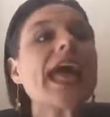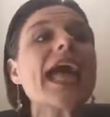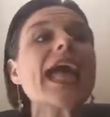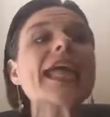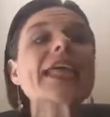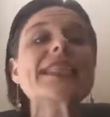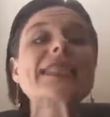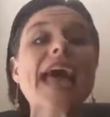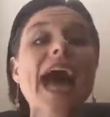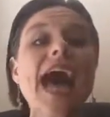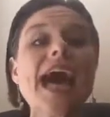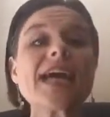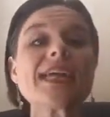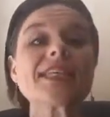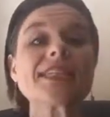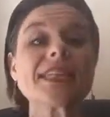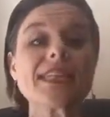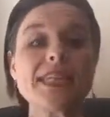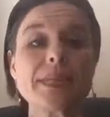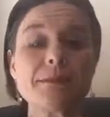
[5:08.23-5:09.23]
that
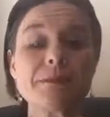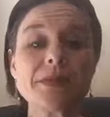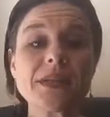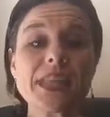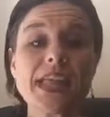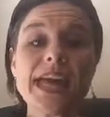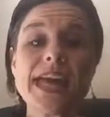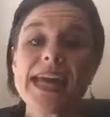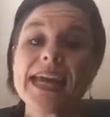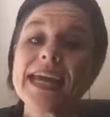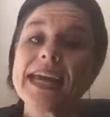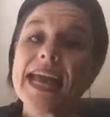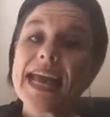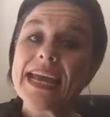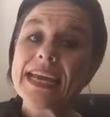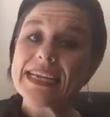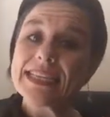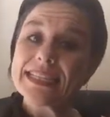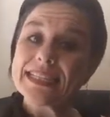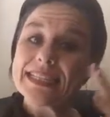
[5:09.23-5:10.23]
he play
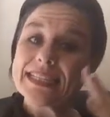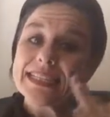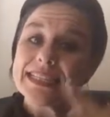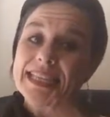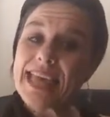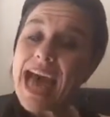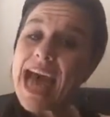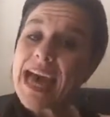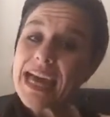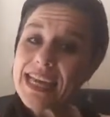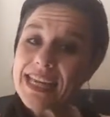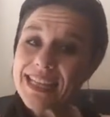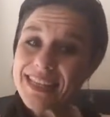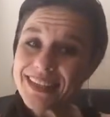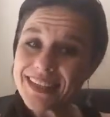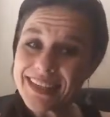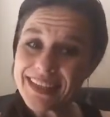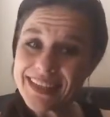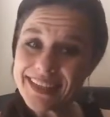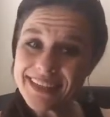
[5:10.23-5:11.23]

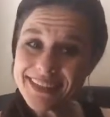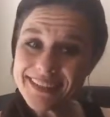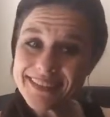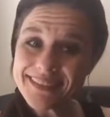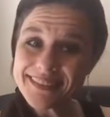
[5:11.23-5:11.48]
exactly